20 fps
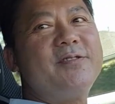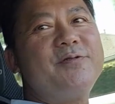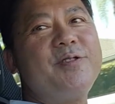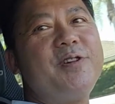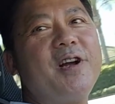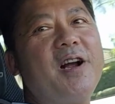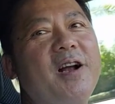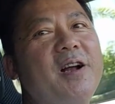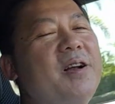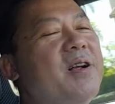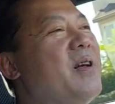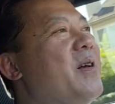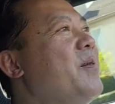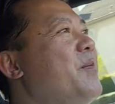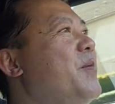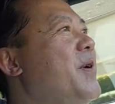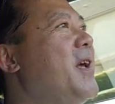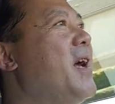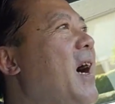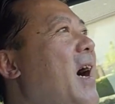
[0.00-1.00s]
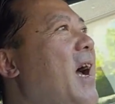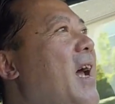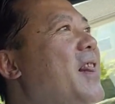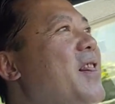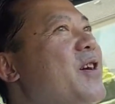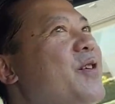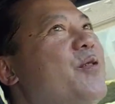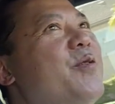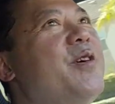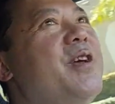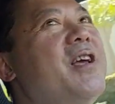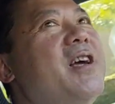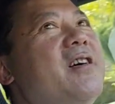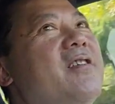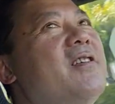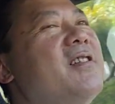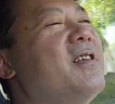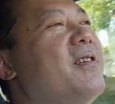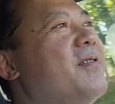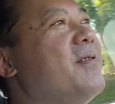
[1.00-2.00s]
we are behind the wheel
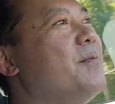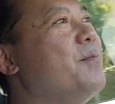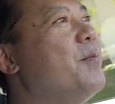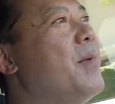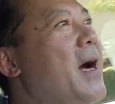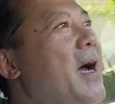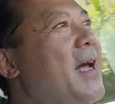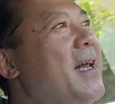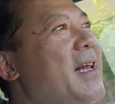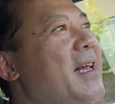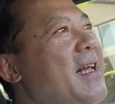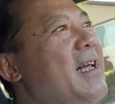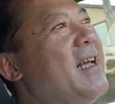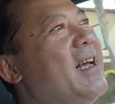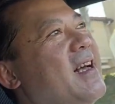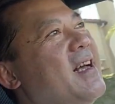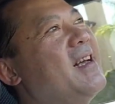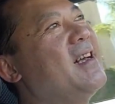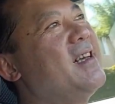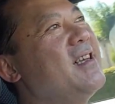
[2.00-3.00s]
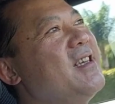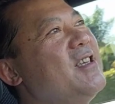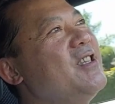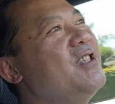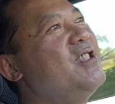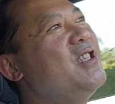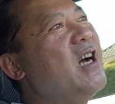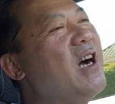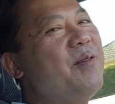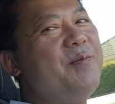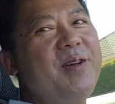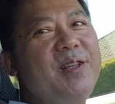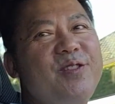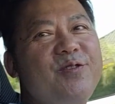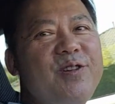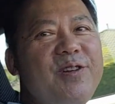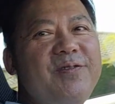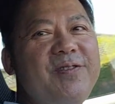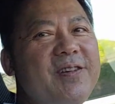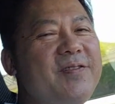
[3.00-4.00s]
of the mighty Shelby
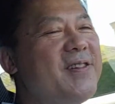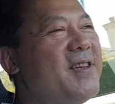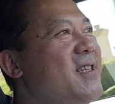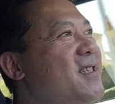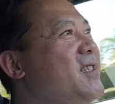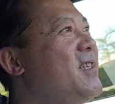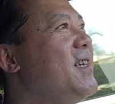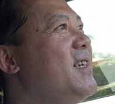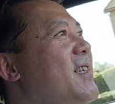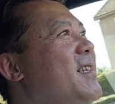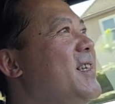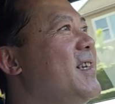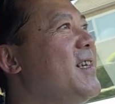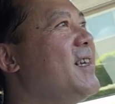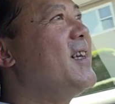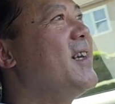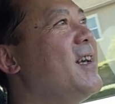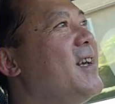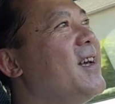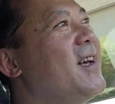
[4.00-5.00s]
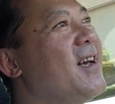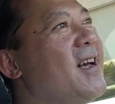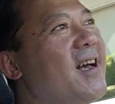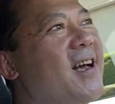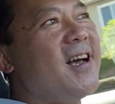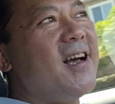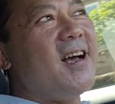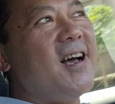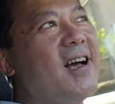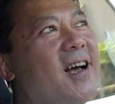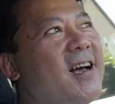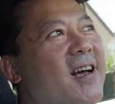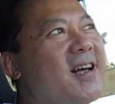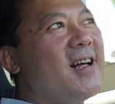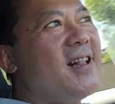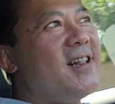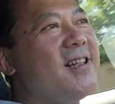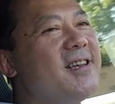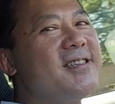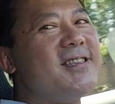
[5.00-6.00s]
350 GT.
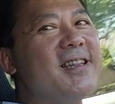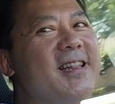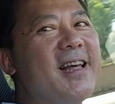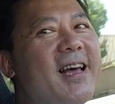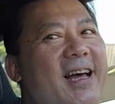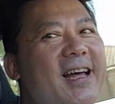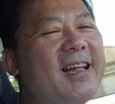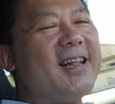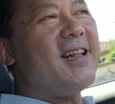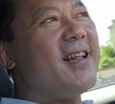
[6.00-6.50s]
Listen to that.